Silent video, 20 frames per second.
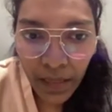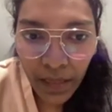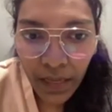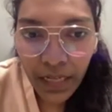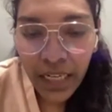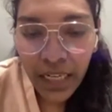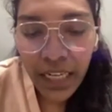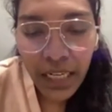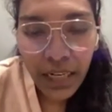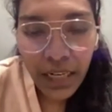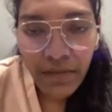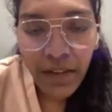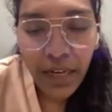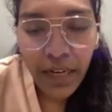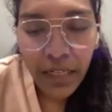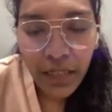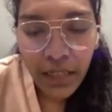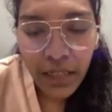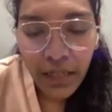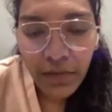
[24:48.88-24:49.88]
The clinical
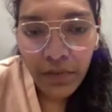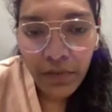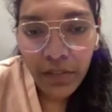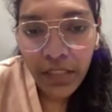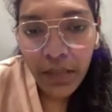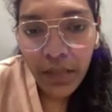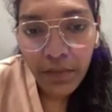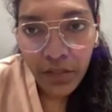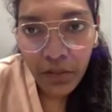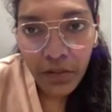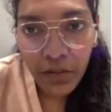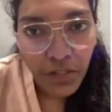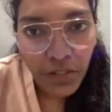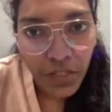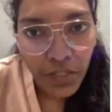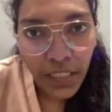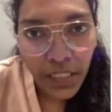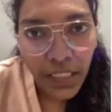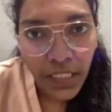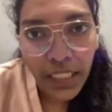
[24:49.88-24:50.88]
validity for some
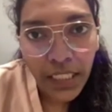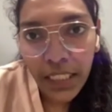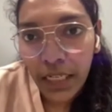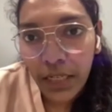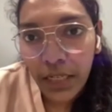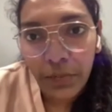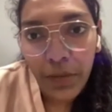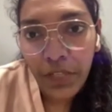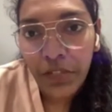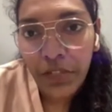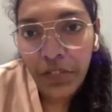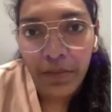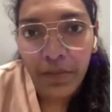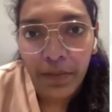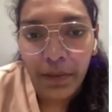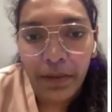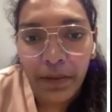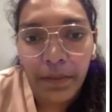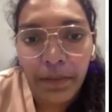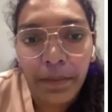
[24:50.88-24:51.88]
solutions is still
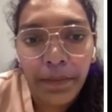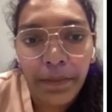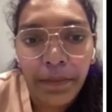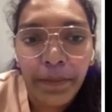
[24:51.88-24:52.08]
questionable.